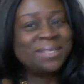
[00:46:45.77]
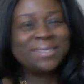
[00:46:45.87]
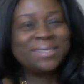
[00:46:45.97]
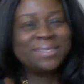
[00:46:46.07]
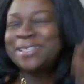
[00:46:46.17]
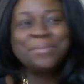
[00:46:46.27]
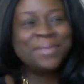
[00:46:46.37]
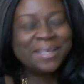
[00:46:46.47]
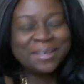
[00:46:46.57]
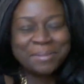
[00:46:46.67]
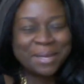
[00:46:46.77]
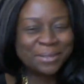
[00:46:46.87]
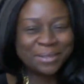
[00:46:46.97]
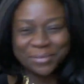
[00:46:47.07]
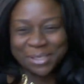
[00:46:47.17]
something about the
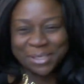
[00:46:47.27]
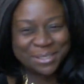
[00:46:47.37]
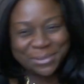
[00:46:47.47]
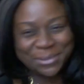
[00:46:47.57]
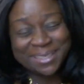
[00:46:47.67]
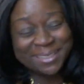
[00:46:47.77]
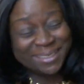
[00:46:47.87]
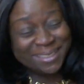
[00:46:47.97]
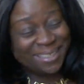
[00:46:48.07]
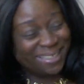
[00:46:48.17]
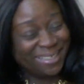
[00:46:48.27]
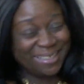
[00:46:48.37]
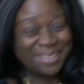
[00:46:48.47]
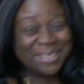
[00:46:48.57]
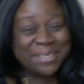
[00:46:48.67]
first one,
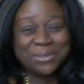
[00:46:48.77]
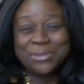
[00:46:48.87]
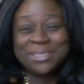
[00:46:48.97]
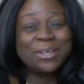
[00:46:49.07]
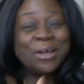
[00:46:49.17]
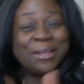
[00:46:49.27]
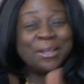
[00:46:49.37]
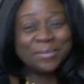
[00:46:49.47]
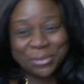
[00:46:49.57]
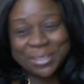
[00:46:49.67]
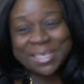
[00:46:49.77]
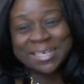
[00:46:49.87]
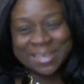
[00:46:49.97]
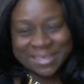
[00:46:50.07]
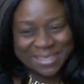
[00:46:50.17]
which all of you can
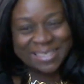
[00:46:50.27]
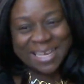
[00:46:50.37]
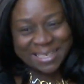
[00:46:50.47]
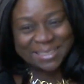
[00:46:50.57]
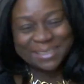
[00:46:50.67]
understand.